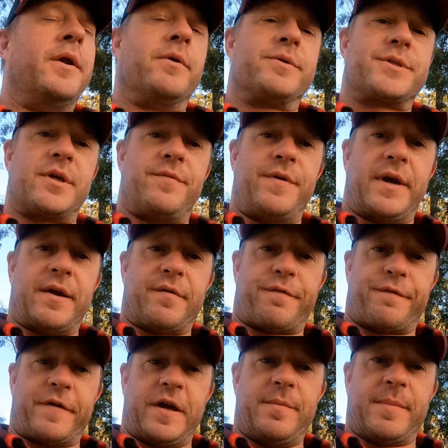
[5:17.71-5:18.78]
And also if you get
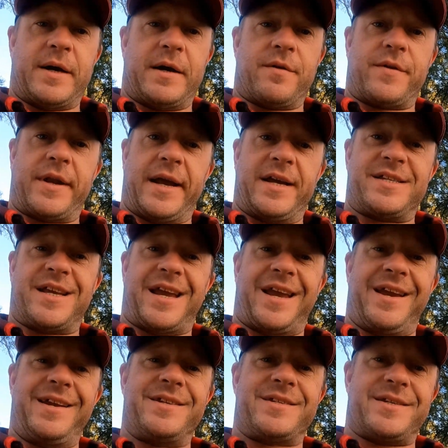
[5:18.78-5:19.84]
a female that has
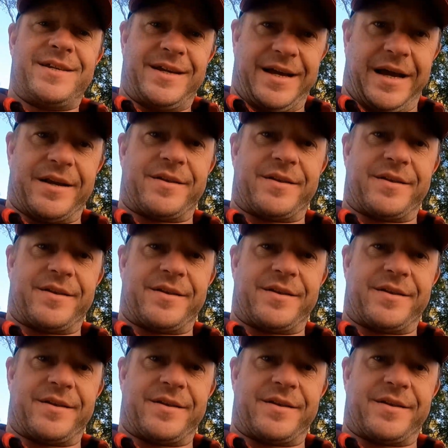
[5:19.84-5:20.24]
eggs